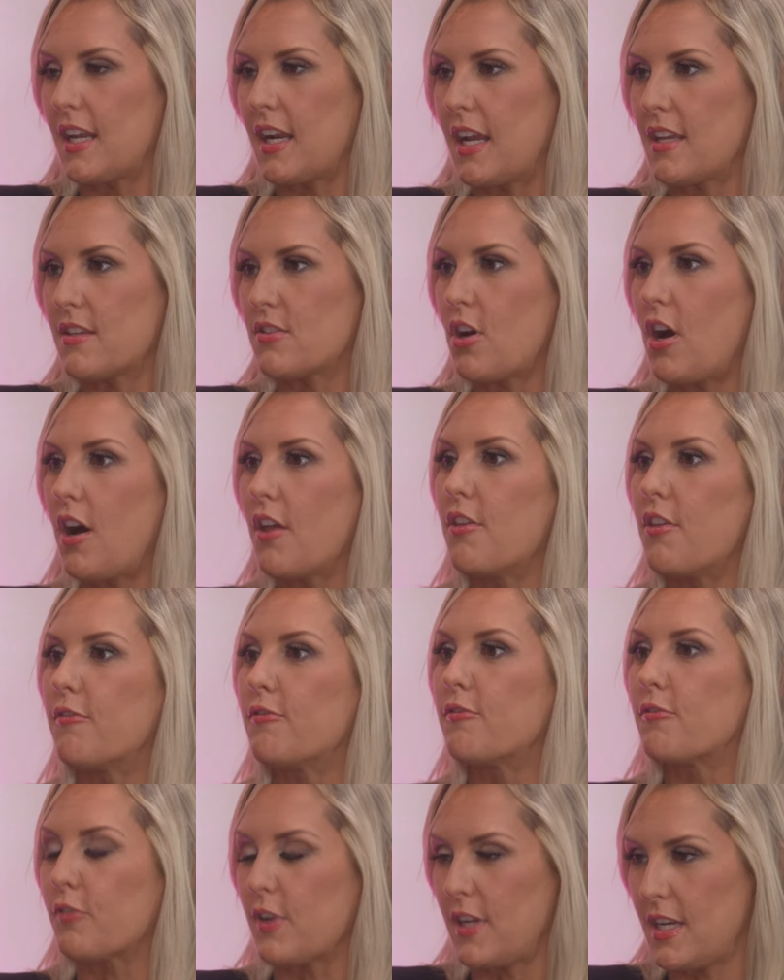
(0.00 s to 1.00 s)
And I saw the
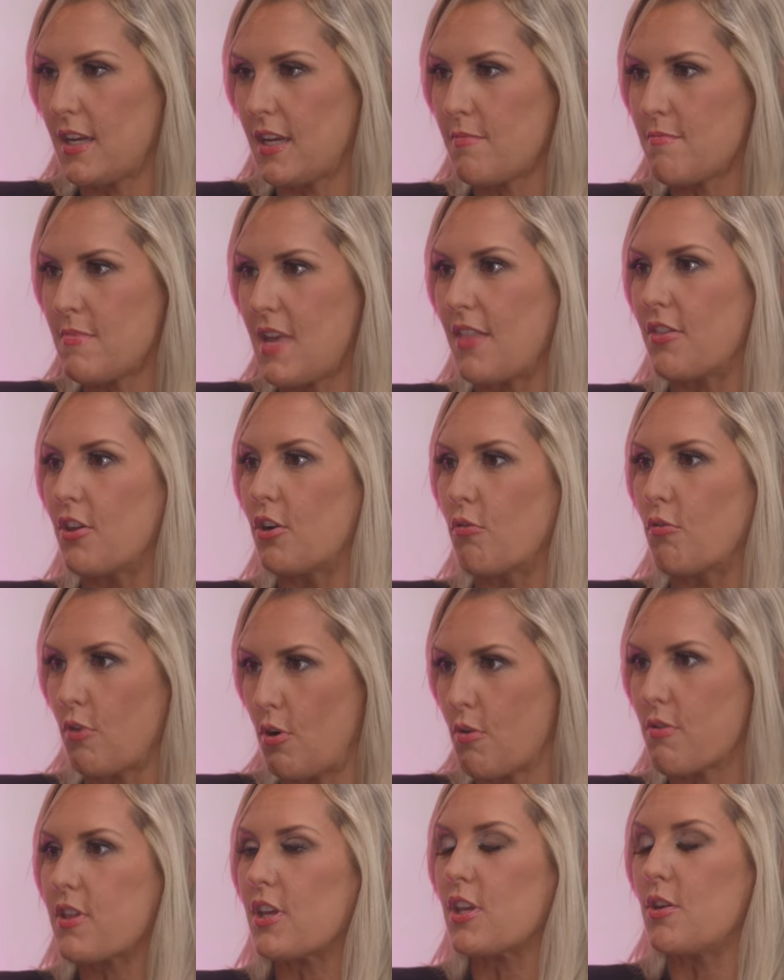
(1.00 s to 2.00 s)
freedom and the
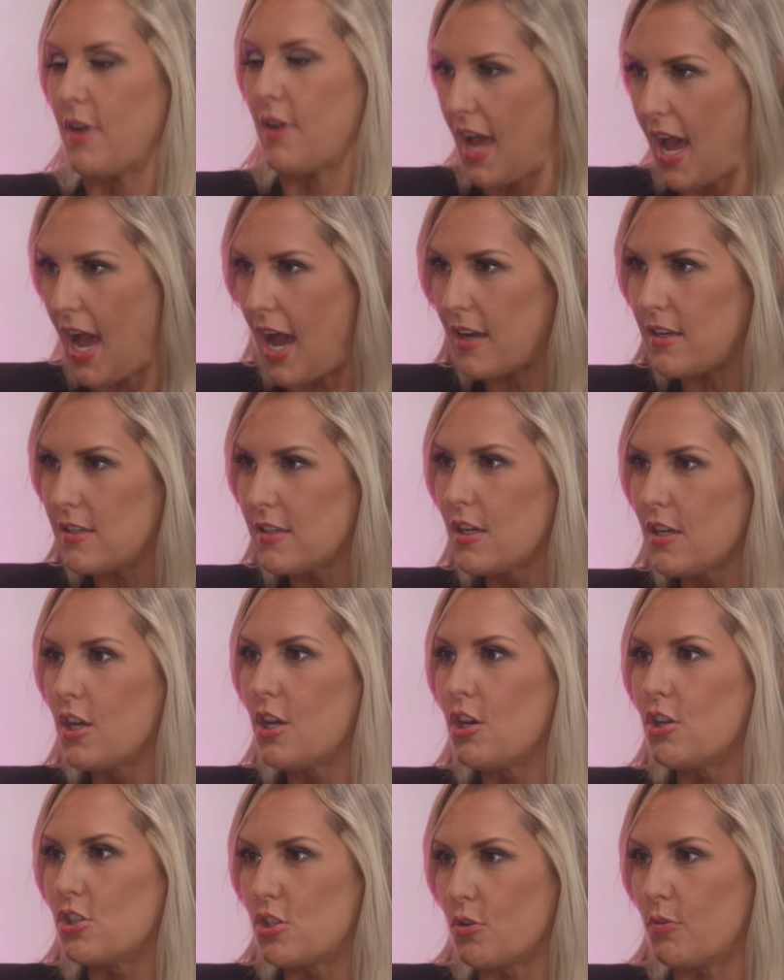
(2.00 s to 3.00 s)
growth that you
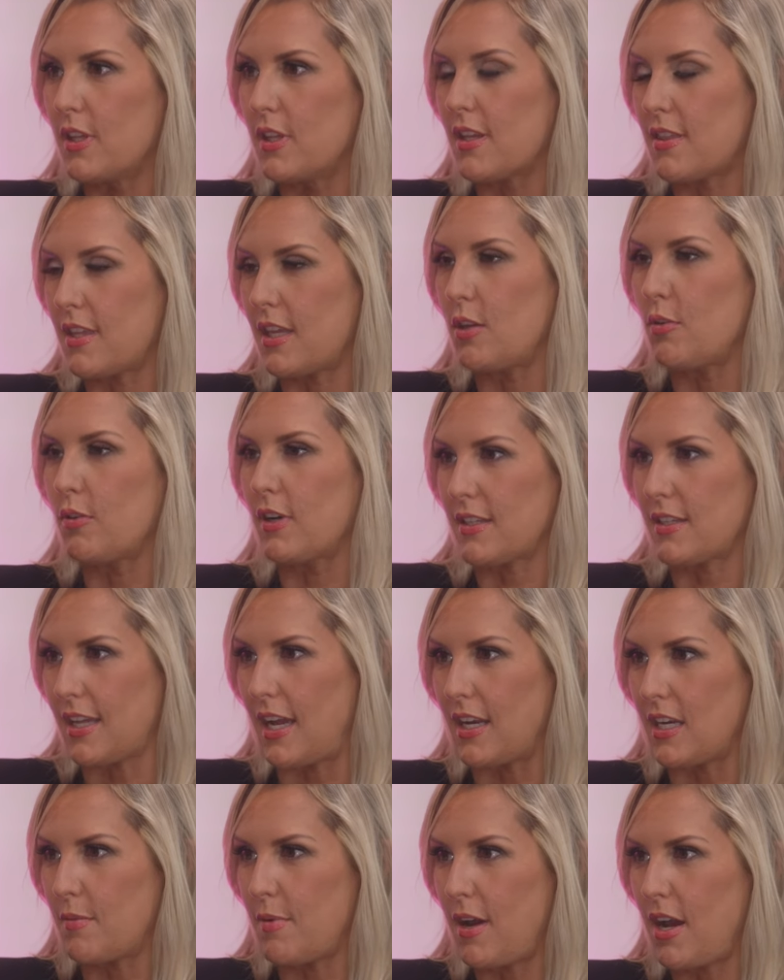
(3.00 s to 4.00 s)
had doing the thing you were
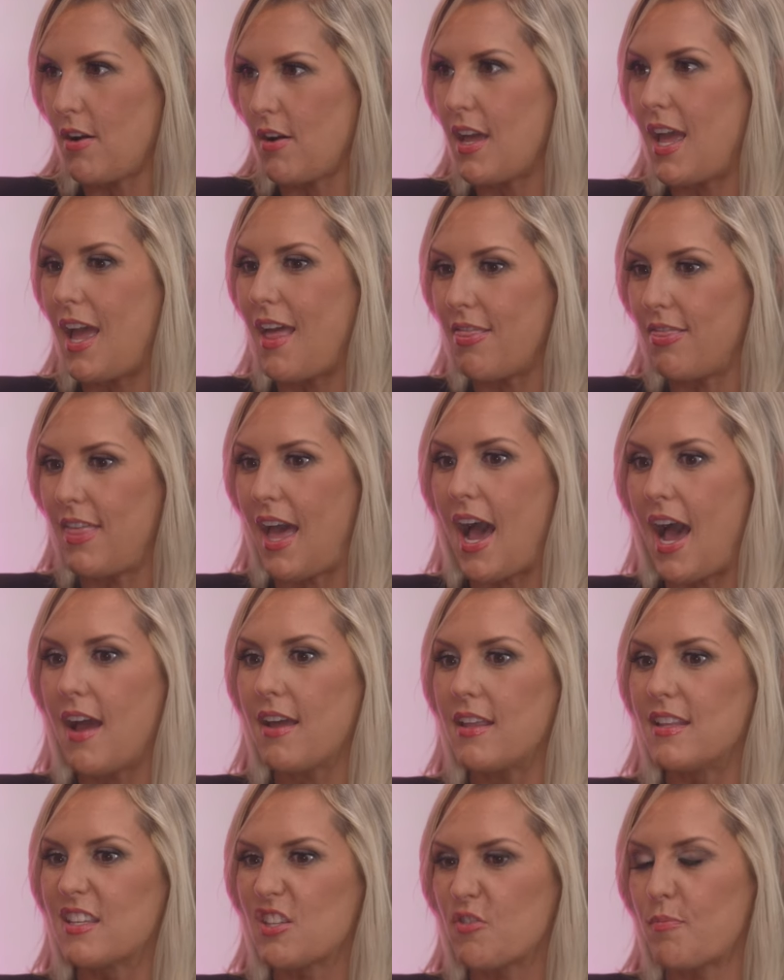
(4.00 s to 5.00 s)
excited about. And that
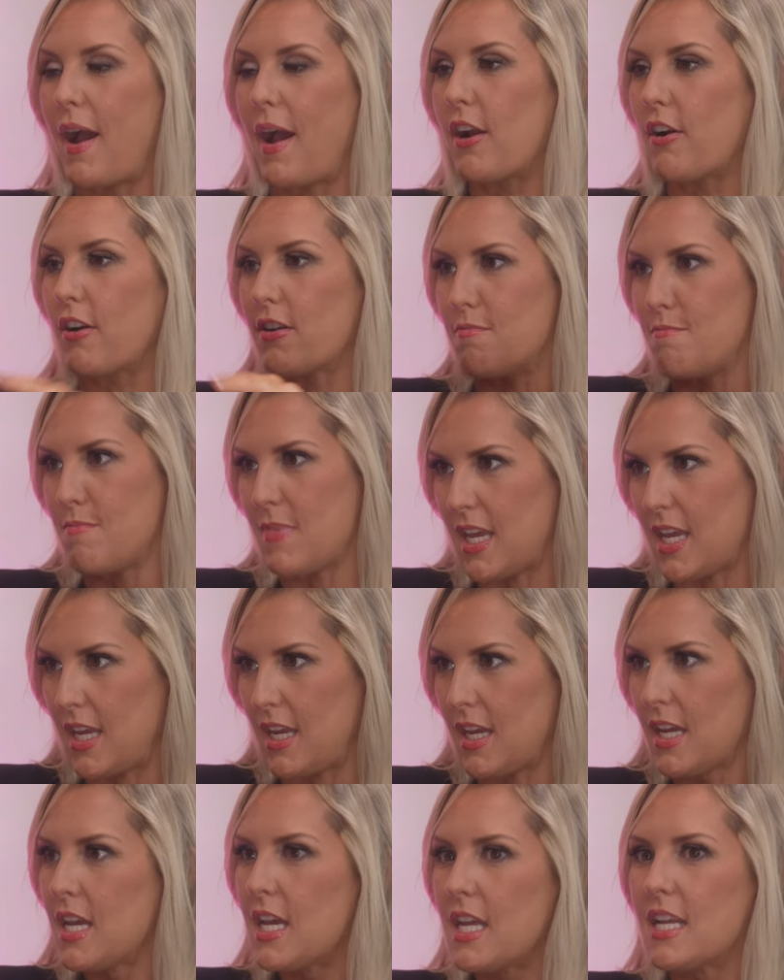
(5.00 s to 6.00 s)
inspired me.